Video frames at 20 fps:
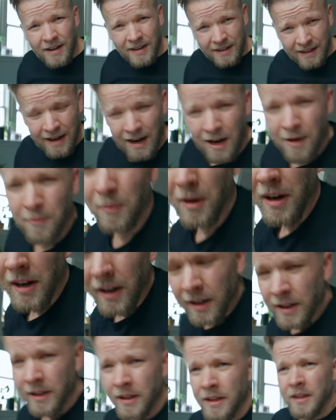on a
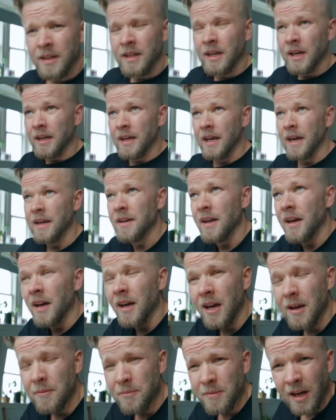camera. Again,
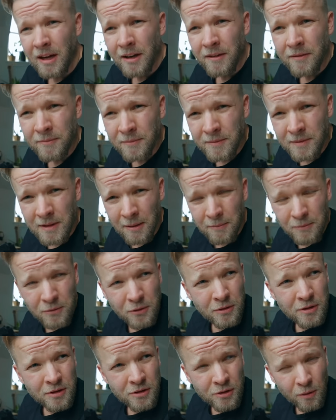I'm not
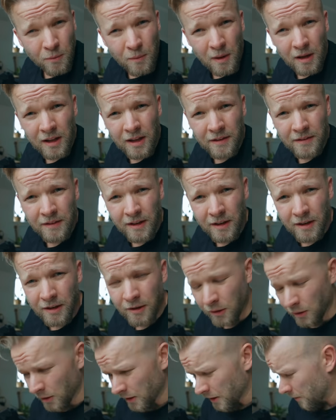doing so well on
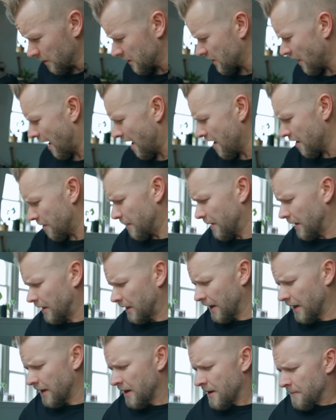the early retirement
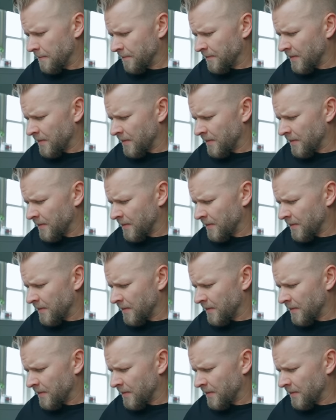thing.